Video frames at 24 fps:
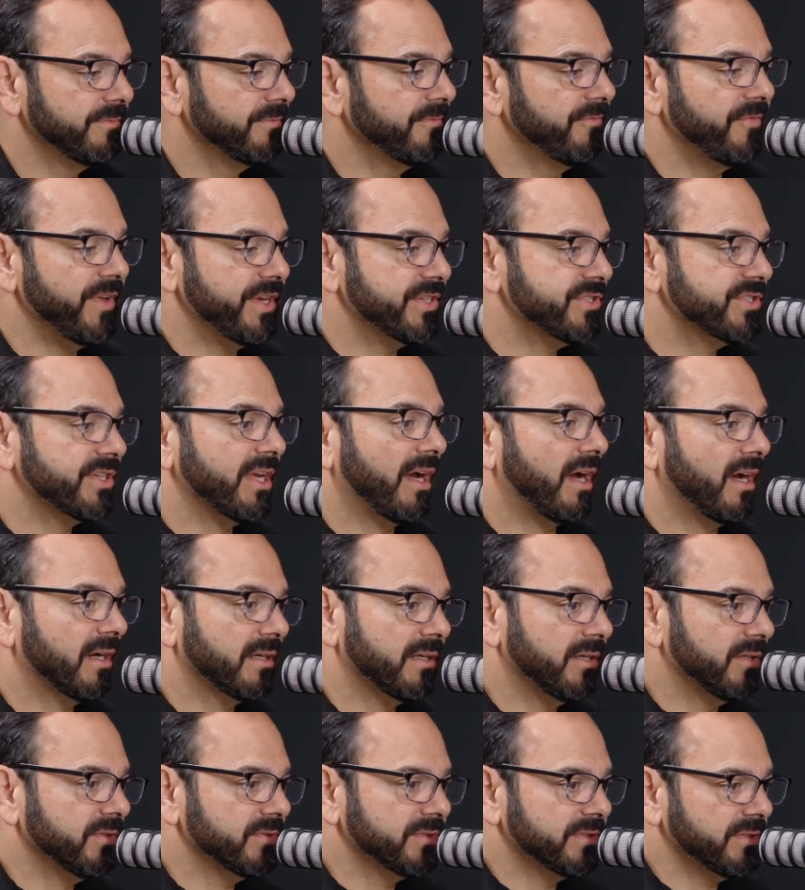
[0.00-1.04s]
fish
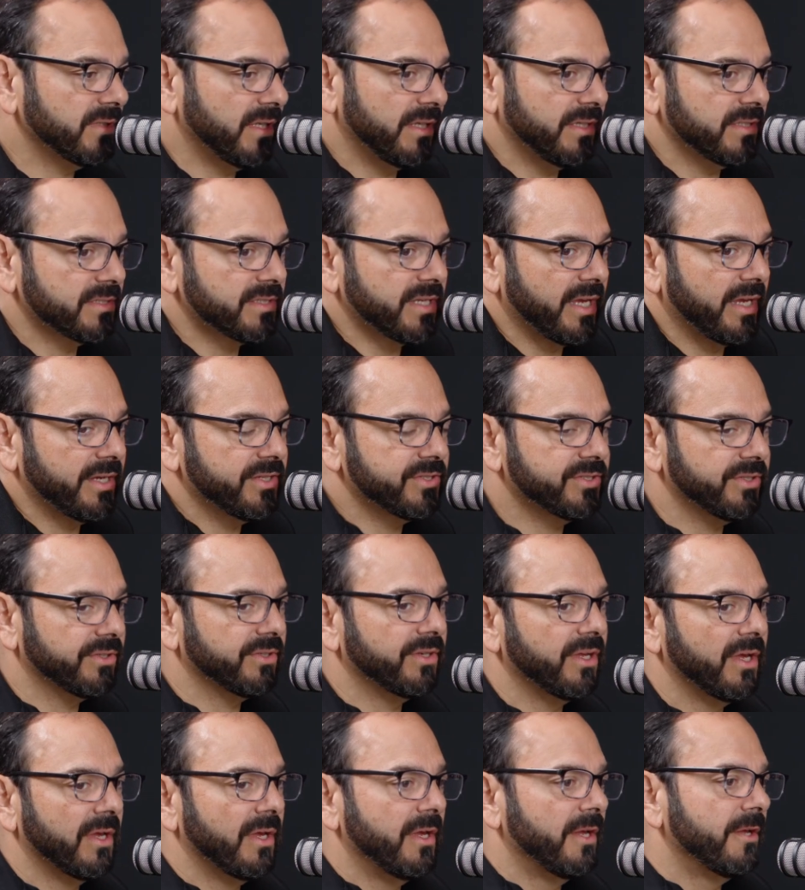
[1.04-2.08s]
tacos in a station.